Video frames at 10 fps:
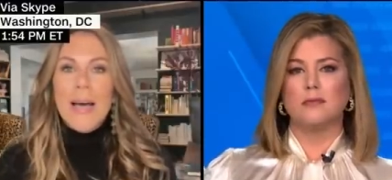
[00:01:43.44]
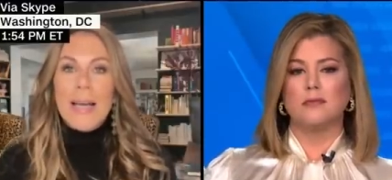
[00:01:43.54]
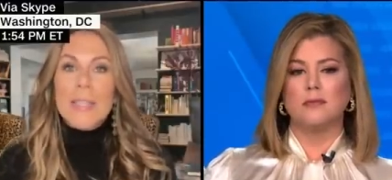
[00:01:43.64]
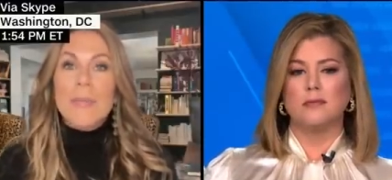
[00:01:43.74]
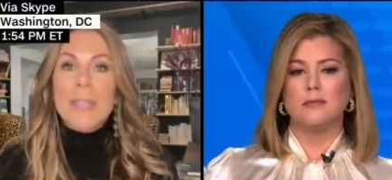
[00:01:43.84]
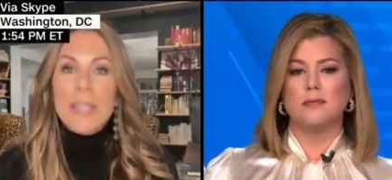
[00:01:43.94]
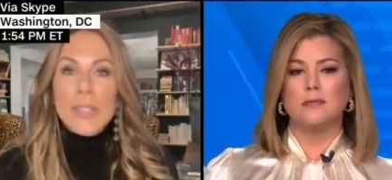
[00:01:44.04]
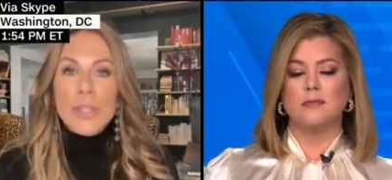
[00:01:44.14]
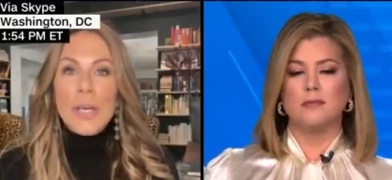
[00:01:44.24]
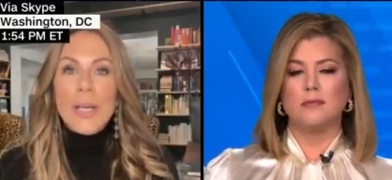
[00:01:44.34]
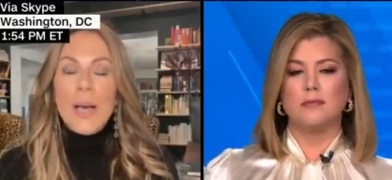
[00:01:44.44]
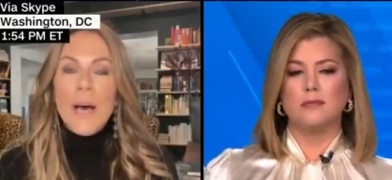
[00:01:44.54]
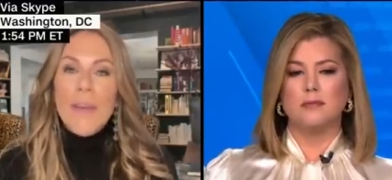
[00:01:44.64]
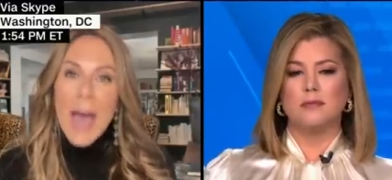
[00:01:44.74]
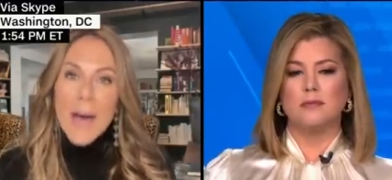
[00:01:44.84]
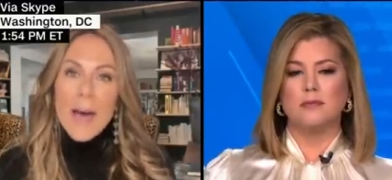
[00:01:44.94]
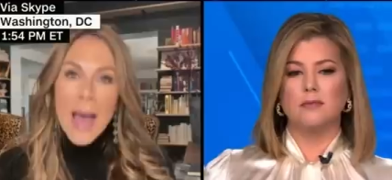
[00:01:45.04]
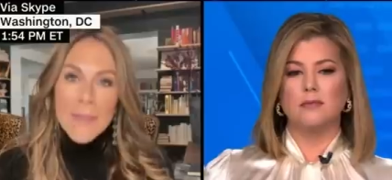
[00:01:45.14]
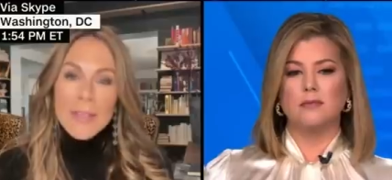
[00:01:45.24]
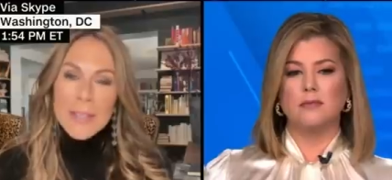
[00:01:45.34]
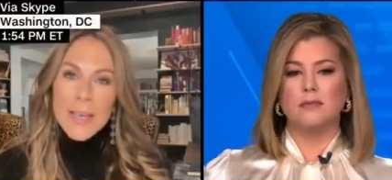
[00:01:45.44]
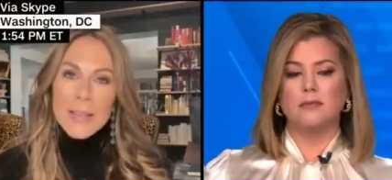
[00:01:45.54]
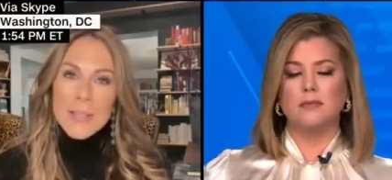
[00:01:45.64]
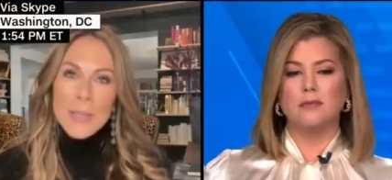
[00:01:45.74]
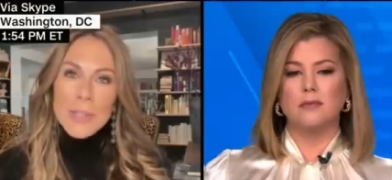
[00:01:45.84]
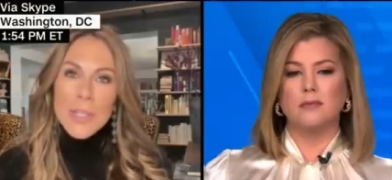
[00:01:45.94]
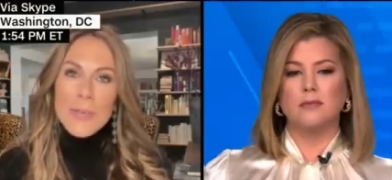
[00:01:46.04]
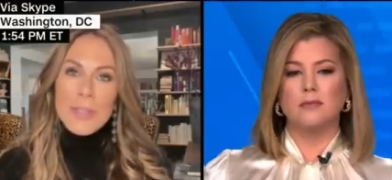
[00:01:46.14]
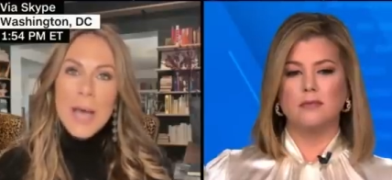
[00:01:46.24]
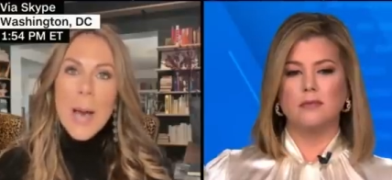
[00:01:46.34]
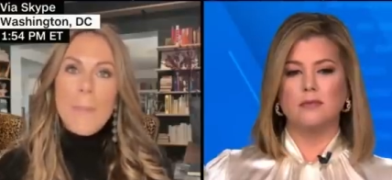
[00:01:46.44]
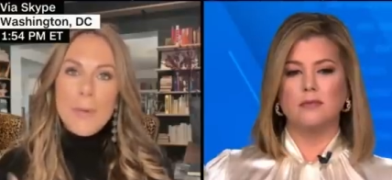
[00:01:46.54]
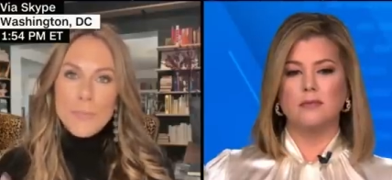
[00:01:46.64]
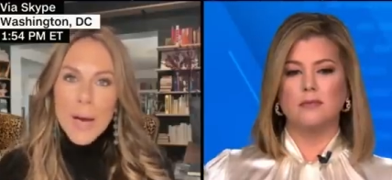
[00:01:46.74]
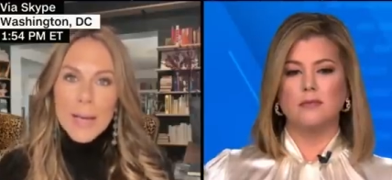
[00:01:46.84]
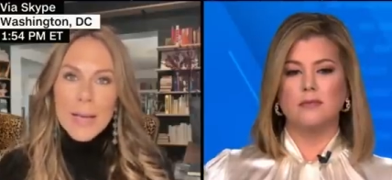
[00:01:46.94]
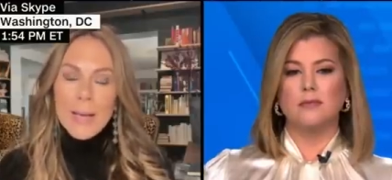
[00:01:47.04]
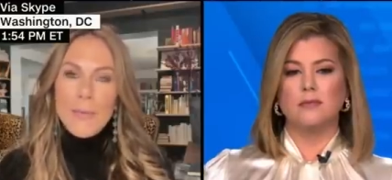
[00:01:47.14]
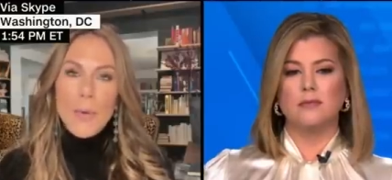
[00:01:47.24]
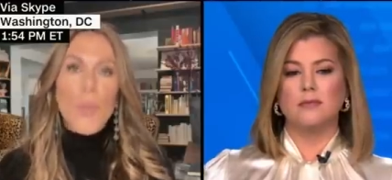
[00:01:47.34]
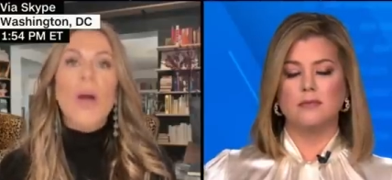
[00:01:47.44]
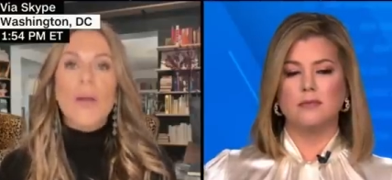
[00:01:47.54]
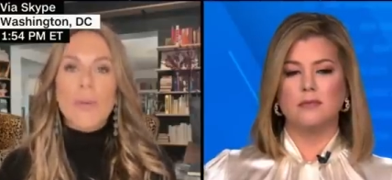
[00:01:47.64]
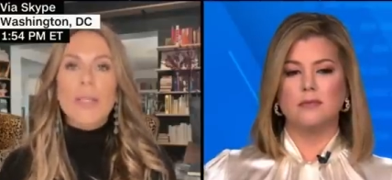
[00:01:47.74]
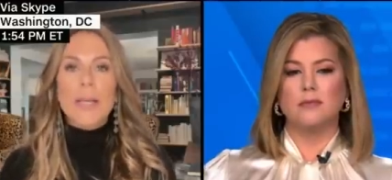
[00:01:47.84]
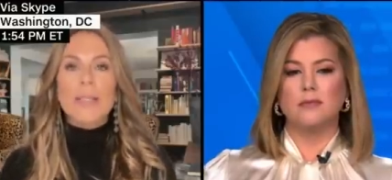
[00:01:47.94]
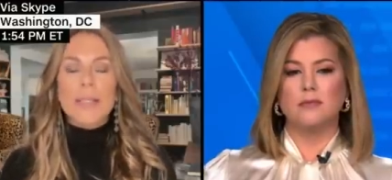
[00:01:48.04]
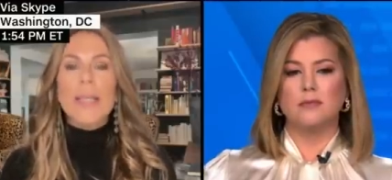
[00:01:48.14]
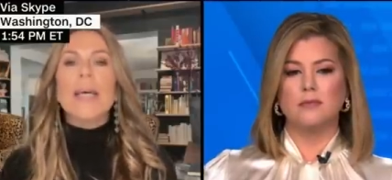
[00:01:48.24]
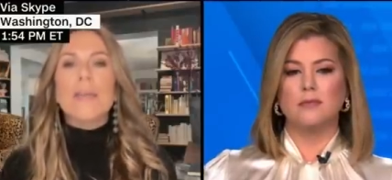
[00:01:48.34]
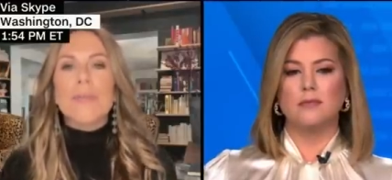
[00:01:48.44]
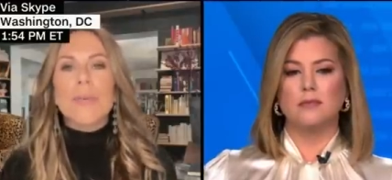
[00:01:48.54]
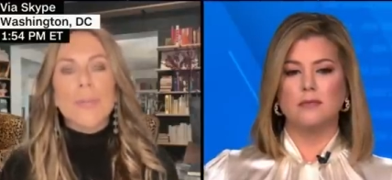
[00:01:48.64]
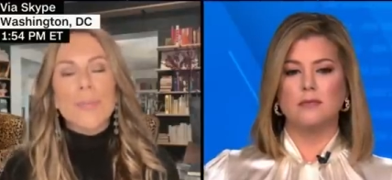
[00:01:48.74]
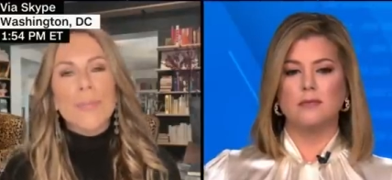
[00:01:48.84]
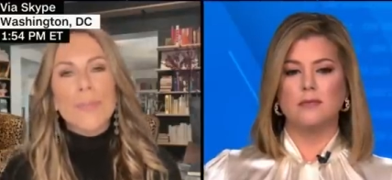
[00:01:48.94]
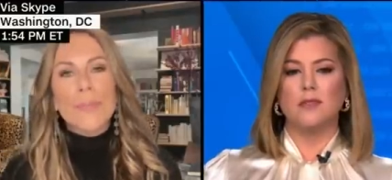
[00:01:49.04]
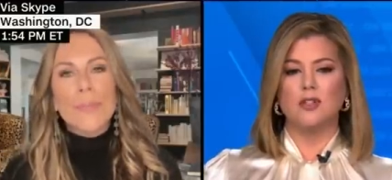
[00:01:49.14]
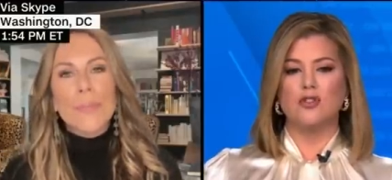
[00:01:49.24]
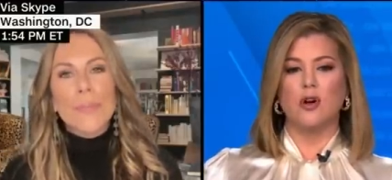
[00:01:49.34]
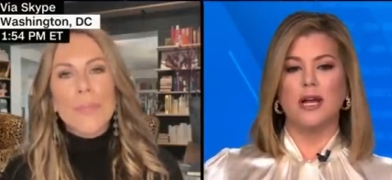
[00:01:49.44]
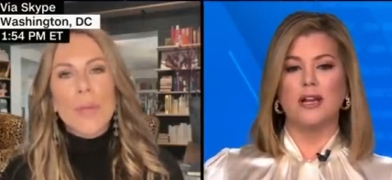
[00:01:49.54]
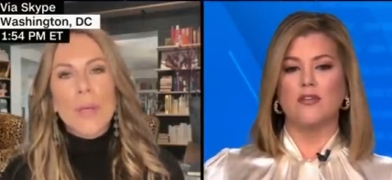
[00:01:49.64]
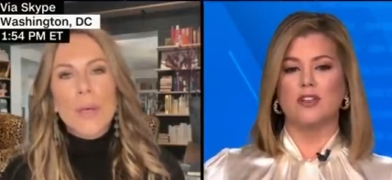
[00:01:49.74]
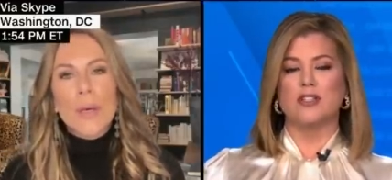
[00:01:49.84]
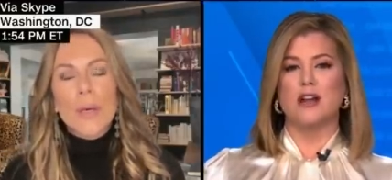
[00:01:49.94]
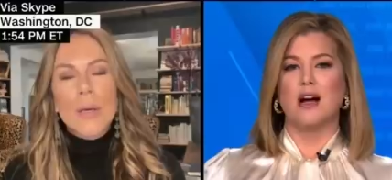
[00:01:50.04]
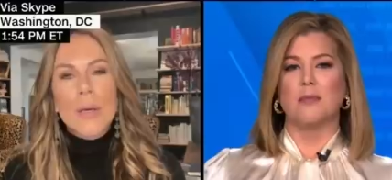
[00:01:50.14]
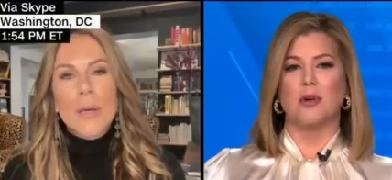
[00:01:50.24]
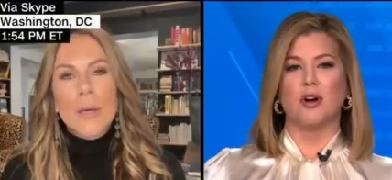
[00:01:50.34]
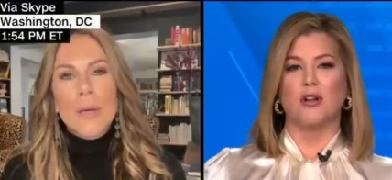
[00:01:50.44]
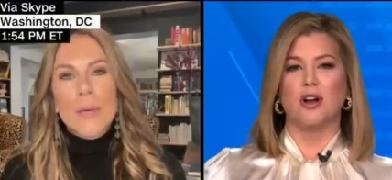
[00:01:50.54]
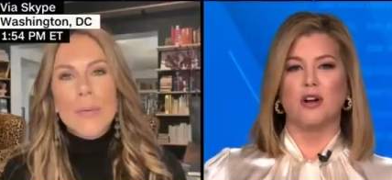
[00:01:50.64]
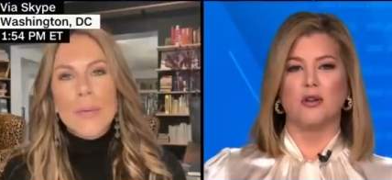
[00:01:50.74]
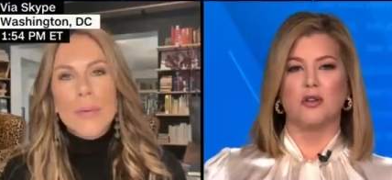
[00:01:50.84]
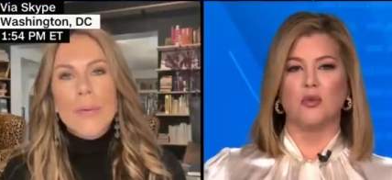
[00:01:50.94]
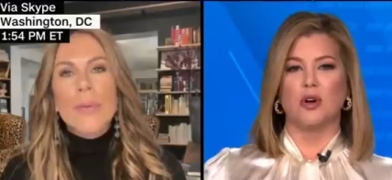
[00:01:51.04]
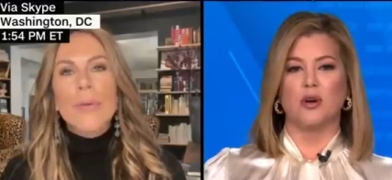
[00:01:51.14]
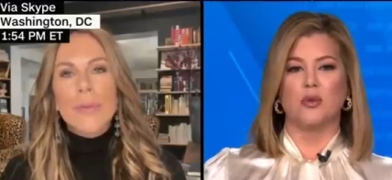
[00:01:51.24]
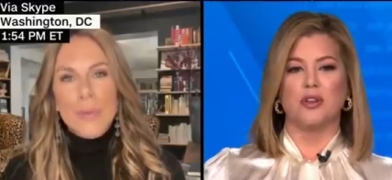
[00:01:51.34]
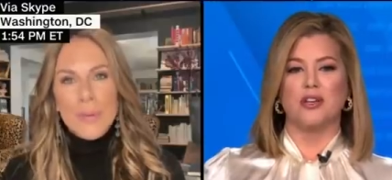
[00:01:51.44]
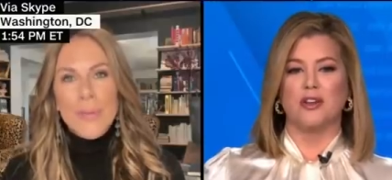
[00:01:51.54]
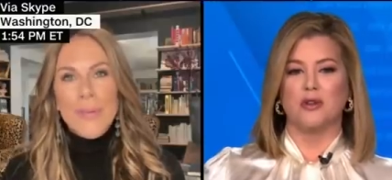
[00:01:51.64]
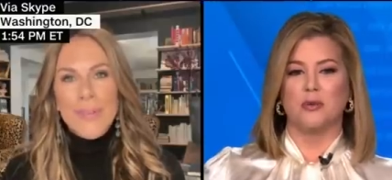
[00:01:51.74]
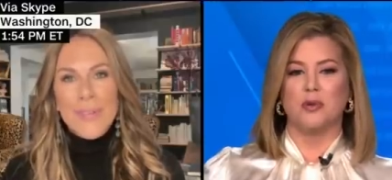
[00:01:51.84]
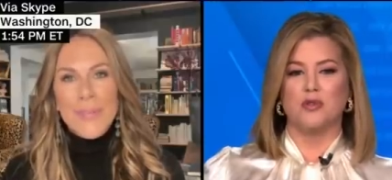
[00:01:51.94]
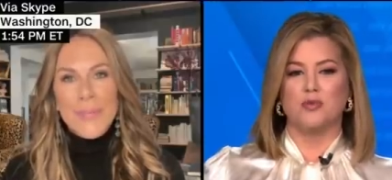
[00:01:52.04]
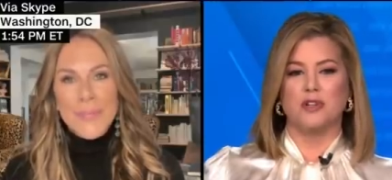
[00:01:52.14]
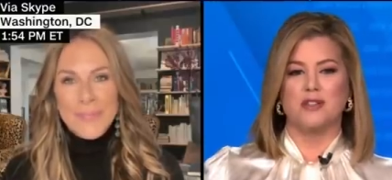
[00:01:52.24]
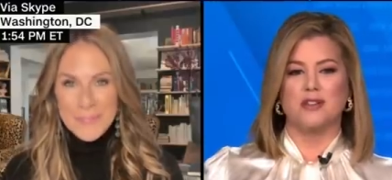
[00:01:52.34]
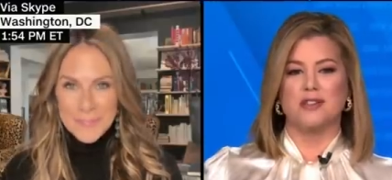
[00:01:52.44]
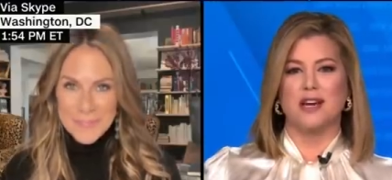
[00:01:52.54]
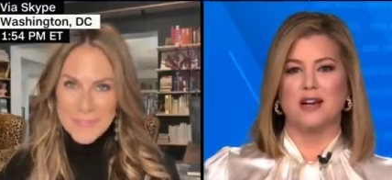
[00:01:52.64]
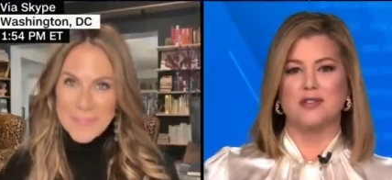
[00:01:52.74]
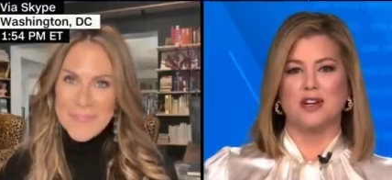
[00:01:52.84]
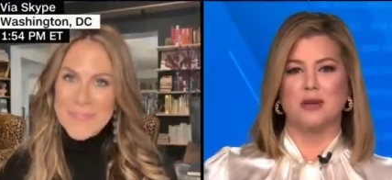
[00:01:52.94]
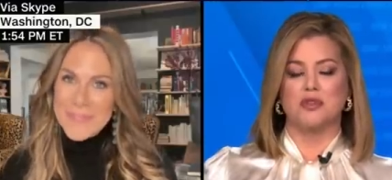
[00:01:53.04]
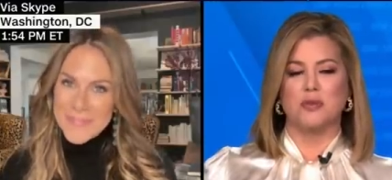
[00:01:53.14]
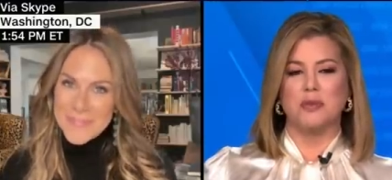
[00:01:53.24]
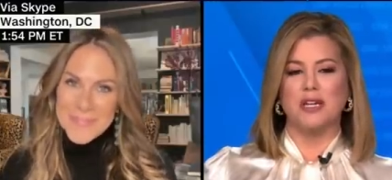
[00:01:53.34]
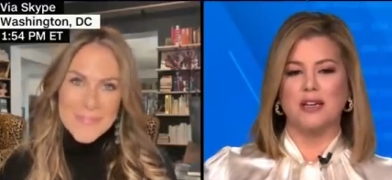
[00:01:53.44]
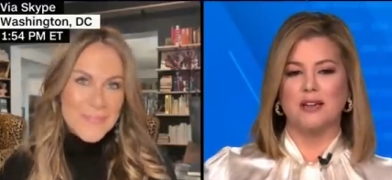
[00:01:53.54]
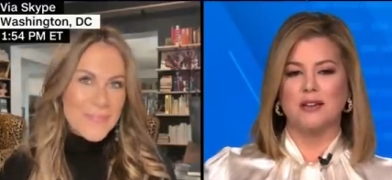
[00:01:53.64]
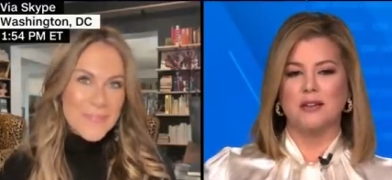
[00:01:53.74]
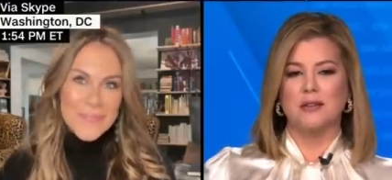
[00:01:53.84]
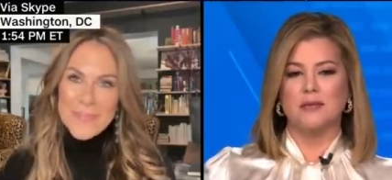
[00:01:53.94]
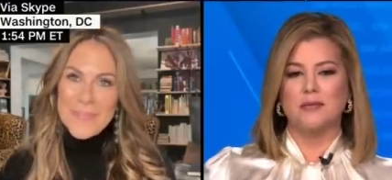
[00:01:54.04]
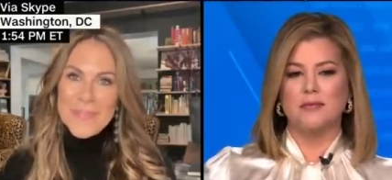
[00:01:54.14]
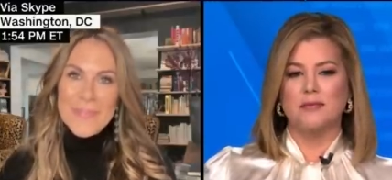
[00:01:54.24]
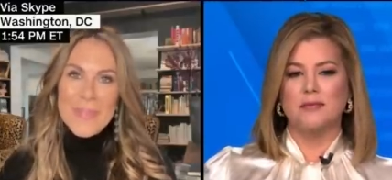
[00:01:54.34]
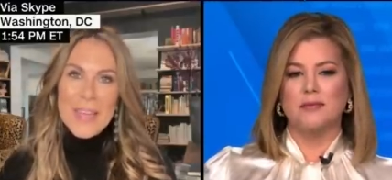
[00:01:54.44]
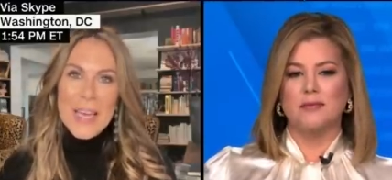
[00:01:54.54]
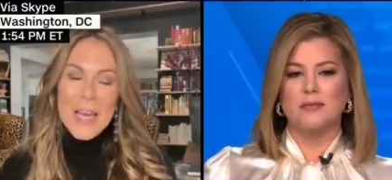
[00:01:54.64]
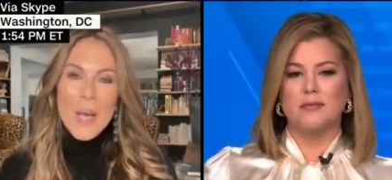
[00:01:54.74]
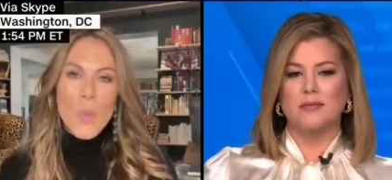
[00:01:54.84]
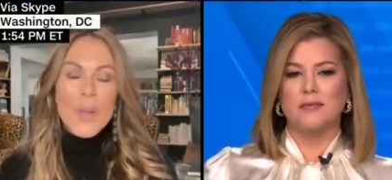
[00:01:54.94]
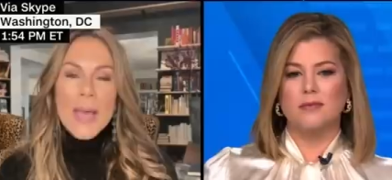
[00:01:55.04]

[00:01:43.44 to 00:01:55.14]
Speaker 1: uh, expedition of ha- having to get the Secret Service up and running for wherever he does live.
Speaker 2: So, and if it's not Mar-a-Lago, then where would the other post-presidency housing option be?
Speaker 1: Well,